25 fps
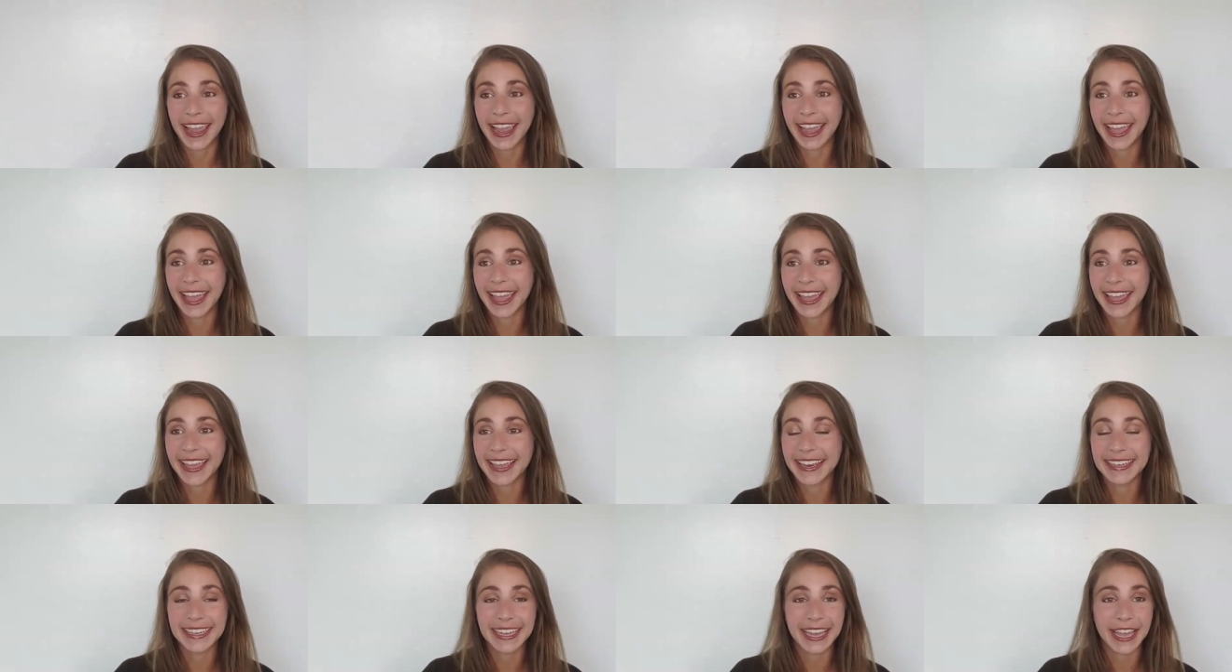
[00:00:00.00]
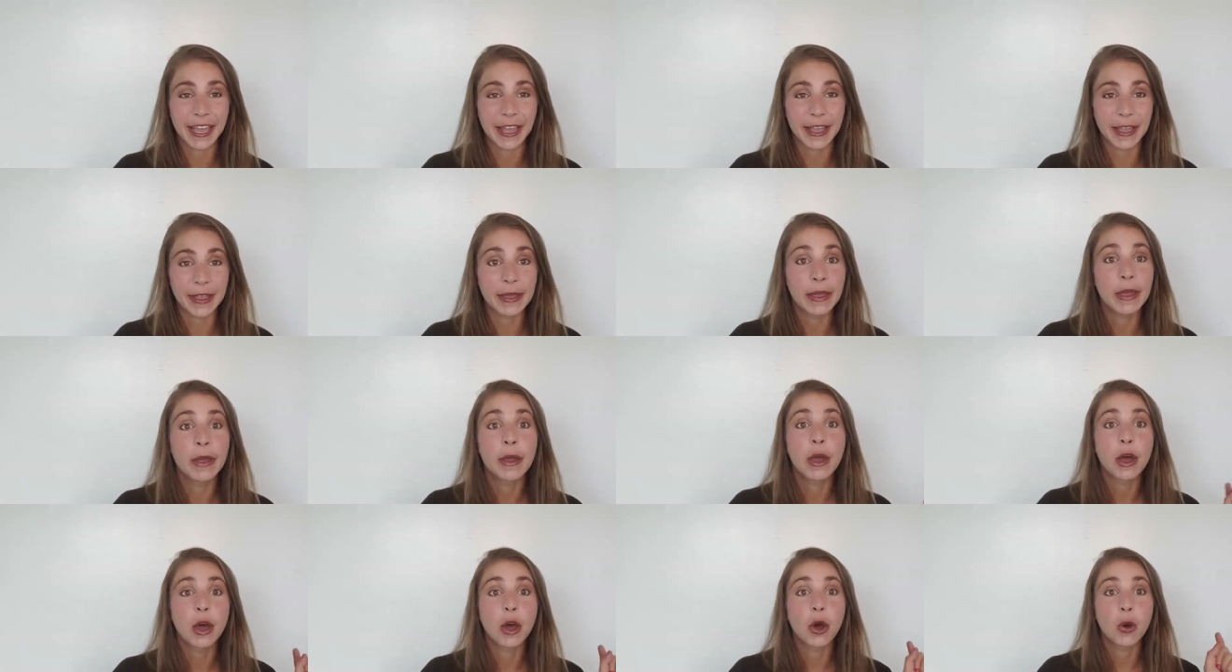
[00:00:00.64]
and I
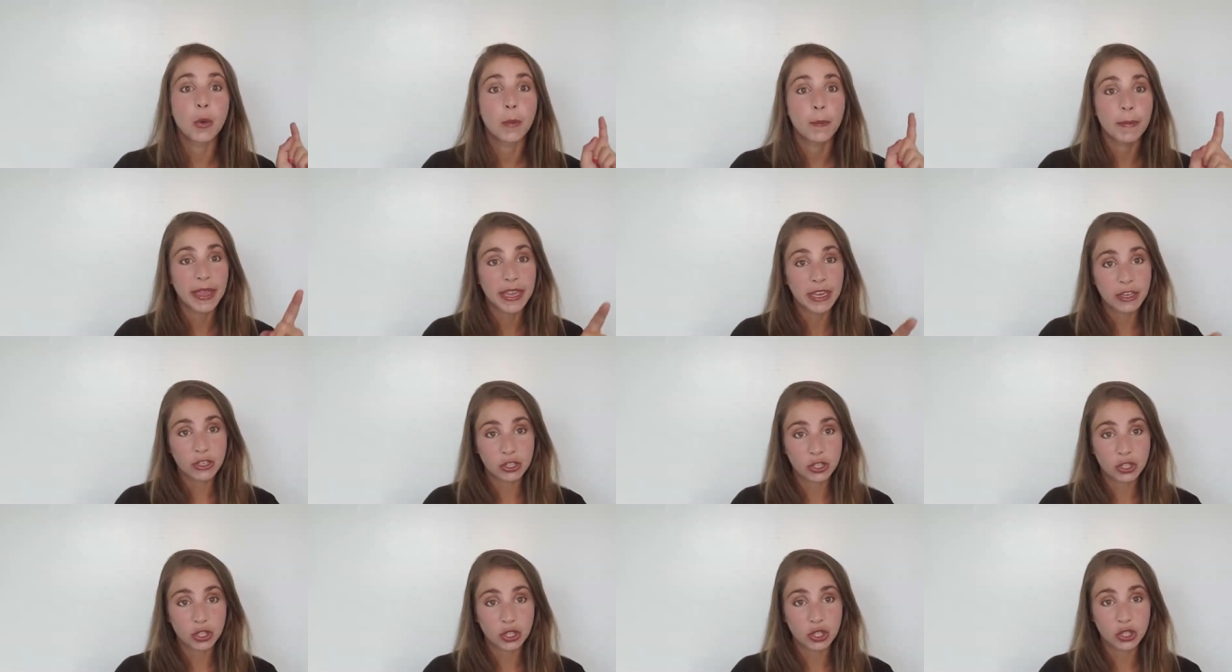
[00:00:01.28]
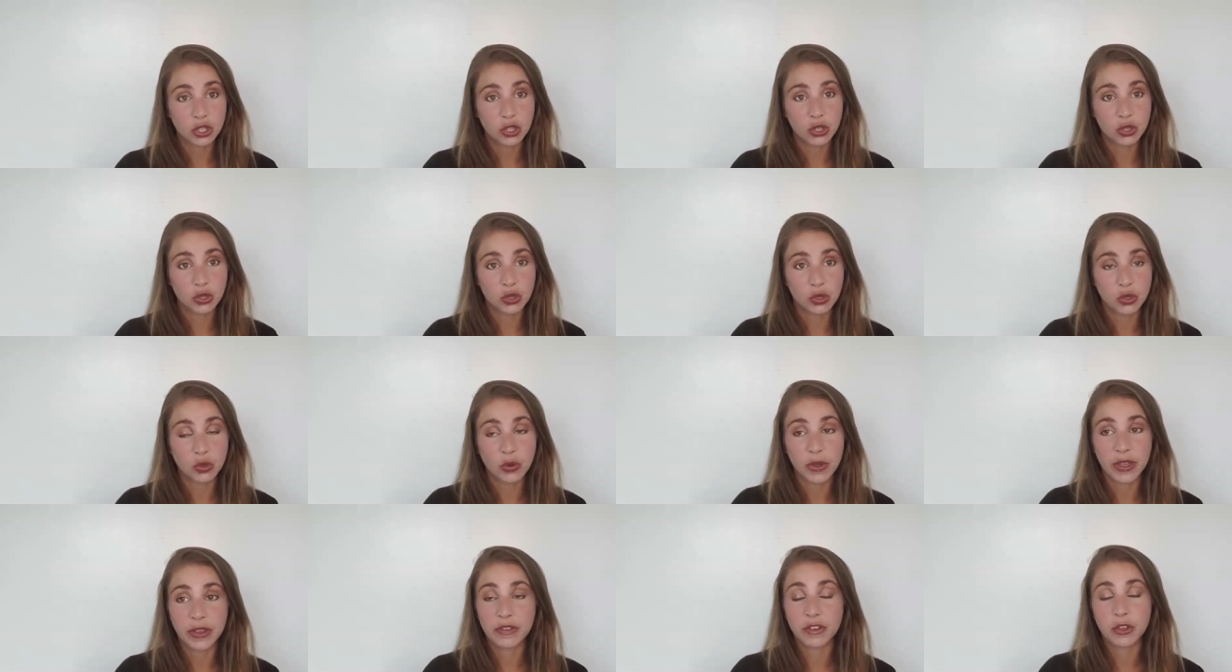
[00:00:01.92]
oh make sure to
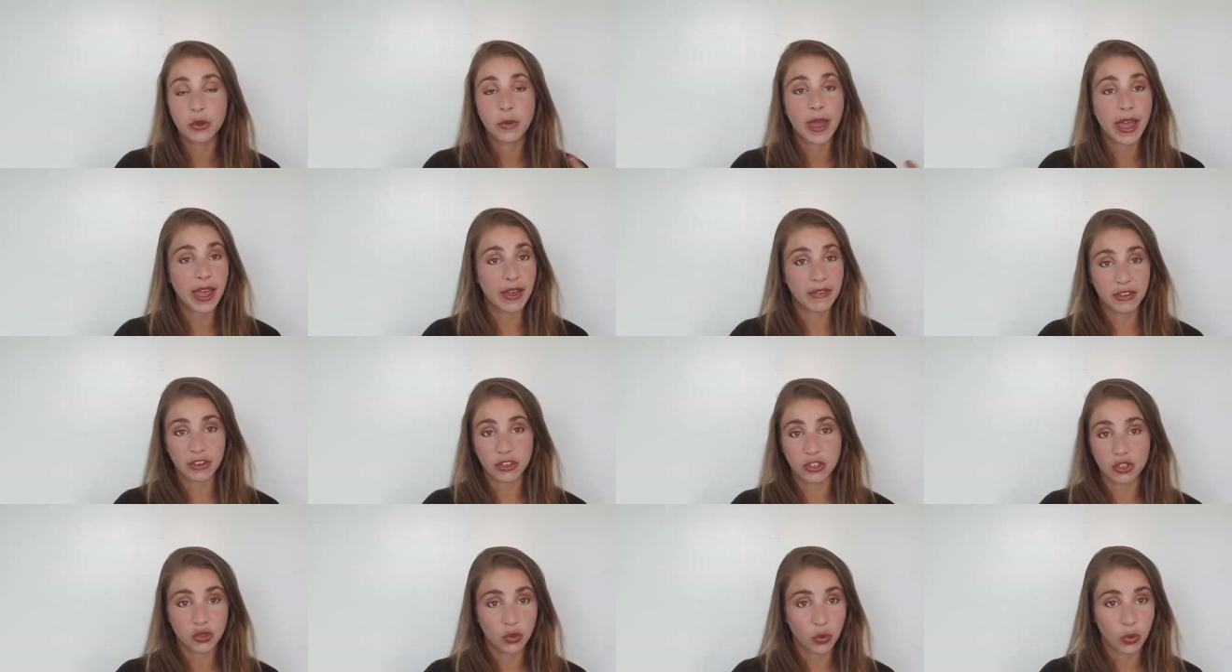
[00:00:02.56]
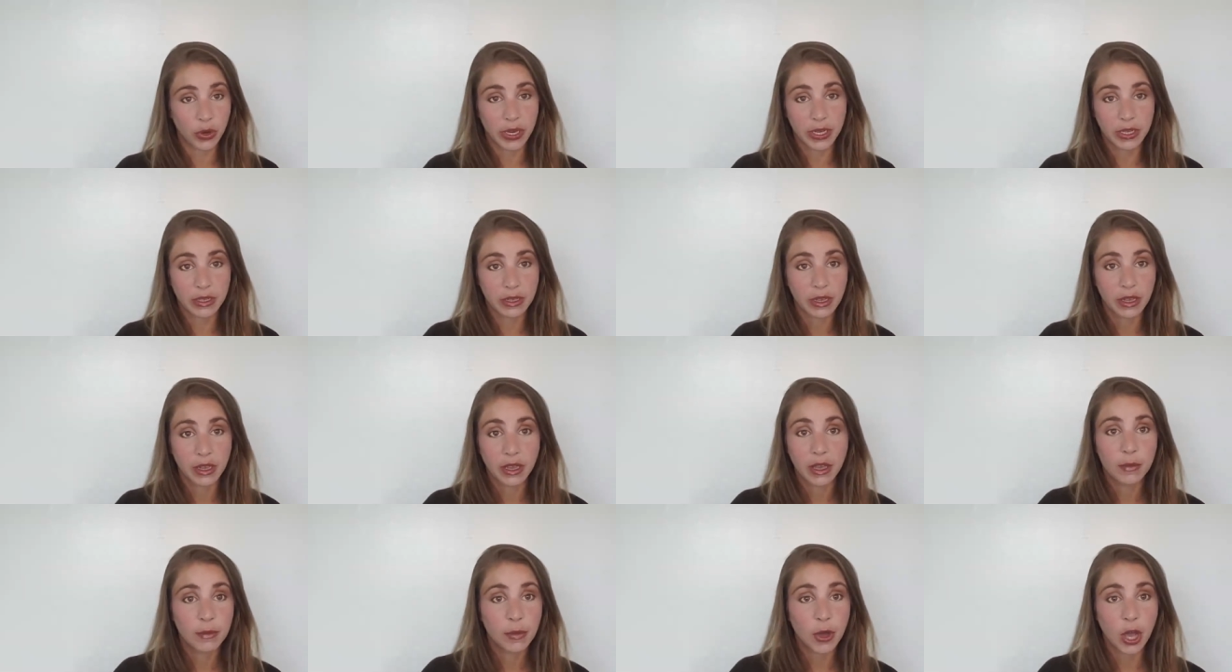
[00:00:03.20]
if you haven't joined
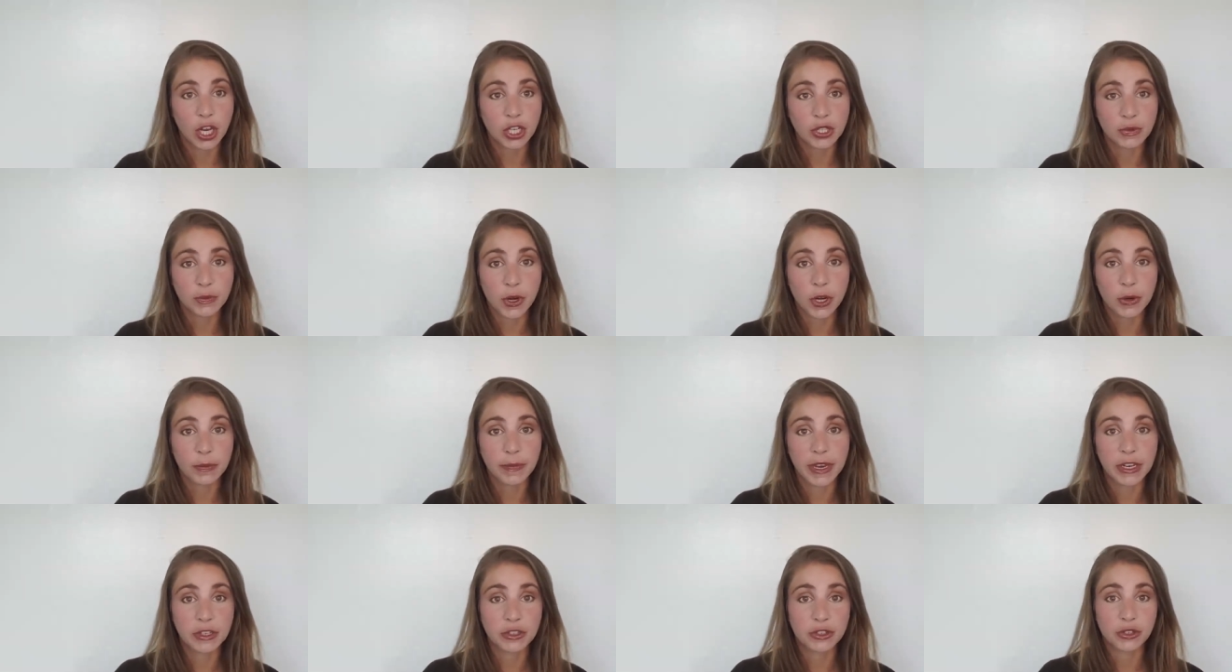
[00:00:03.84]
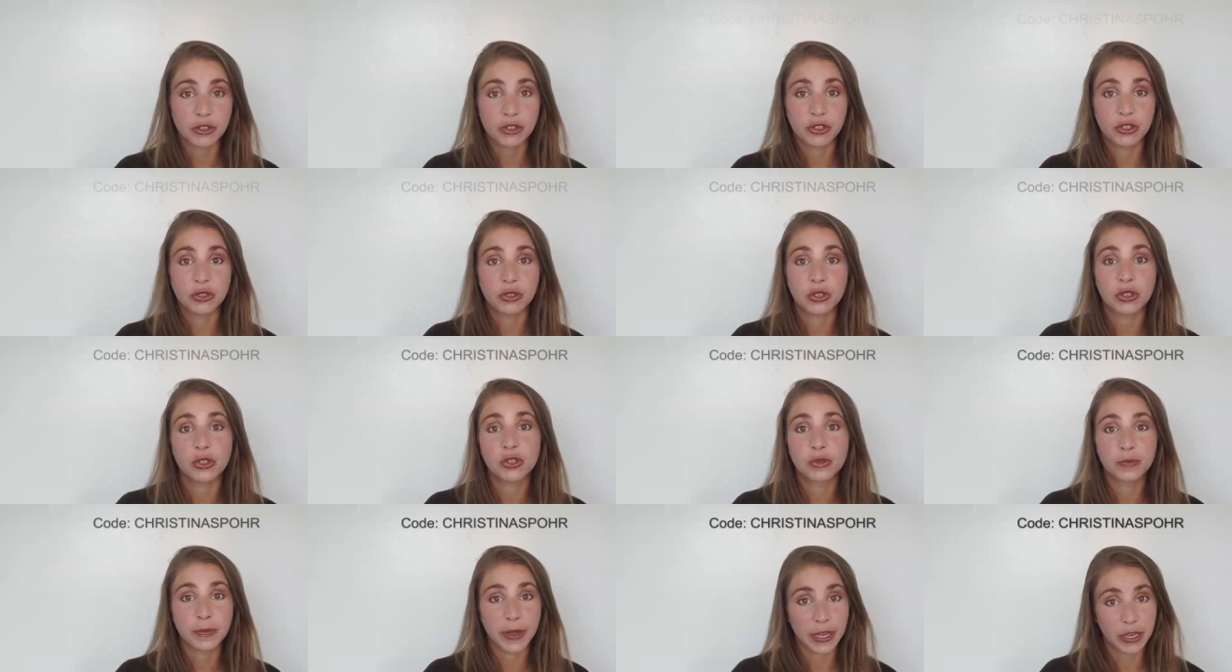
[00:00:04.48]
Poshmark, make sure to
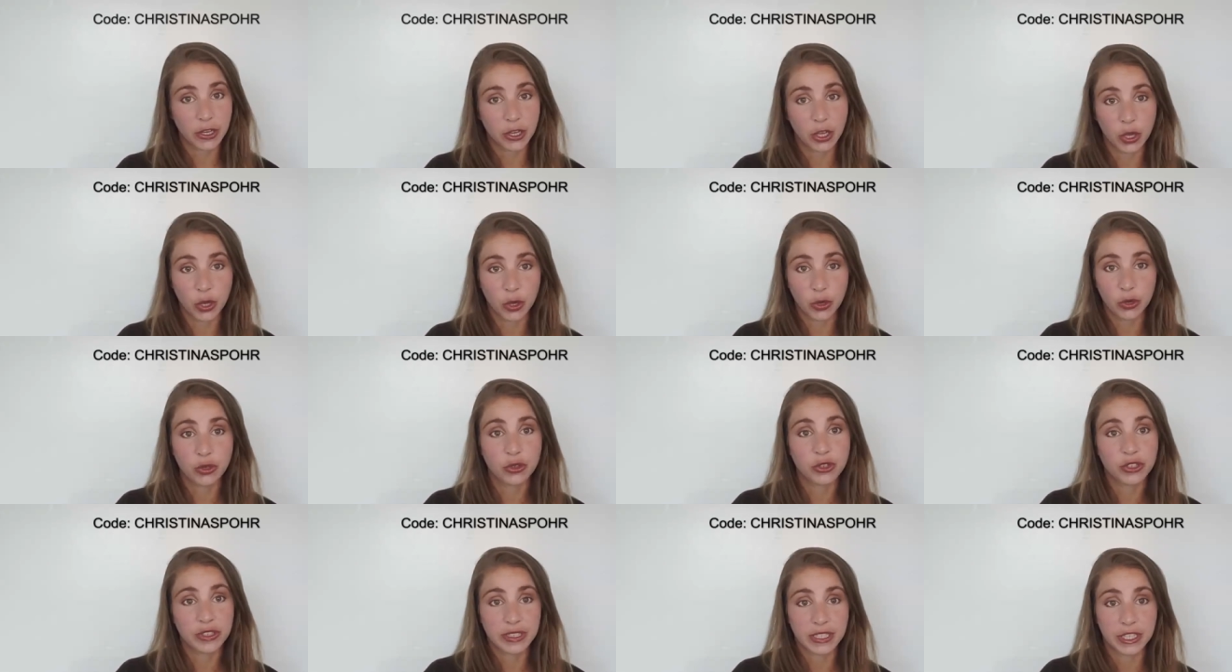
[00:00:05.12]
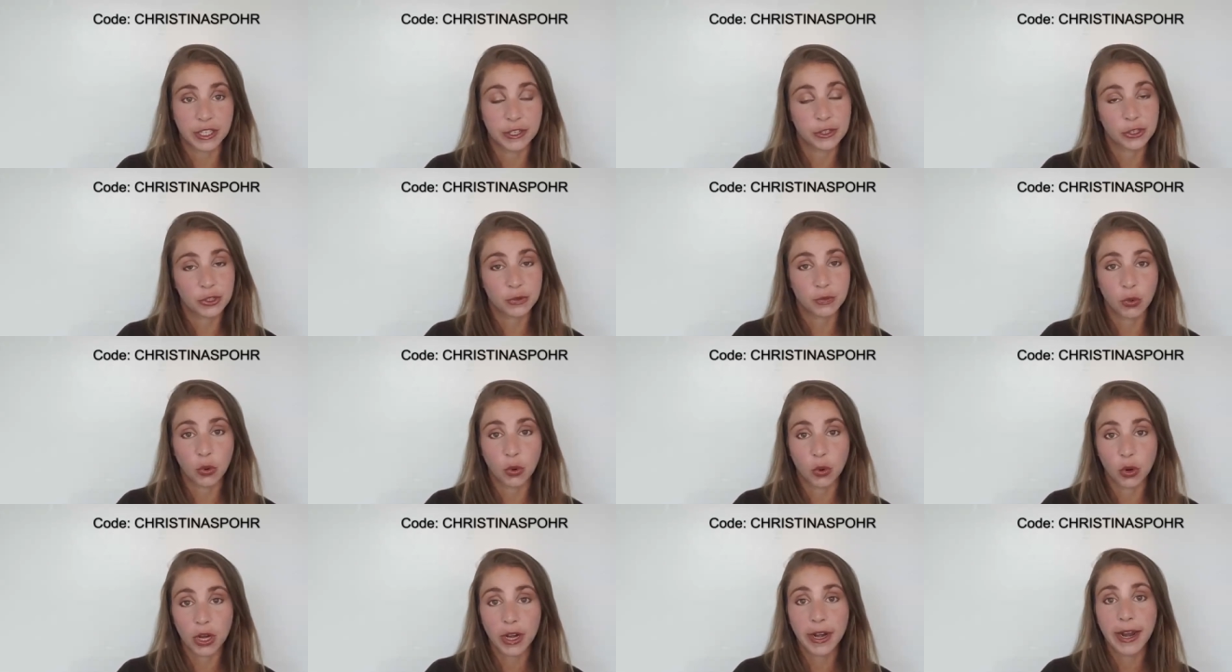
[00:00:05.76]
use my code Christina
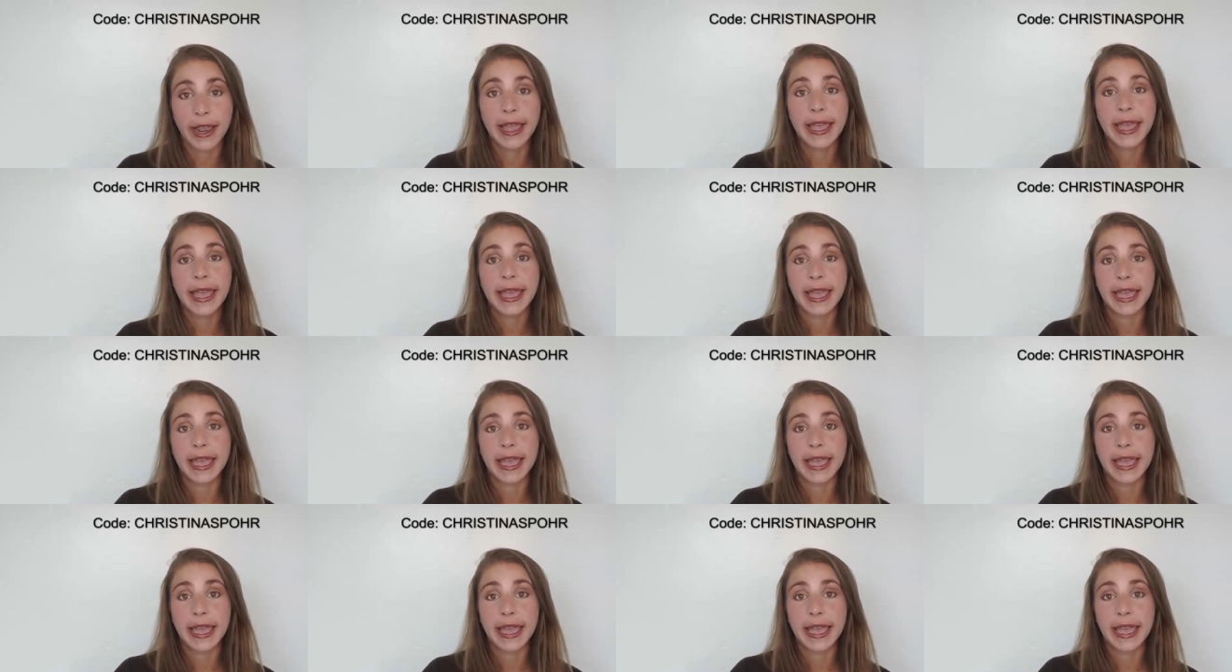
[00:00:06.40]
Spohr,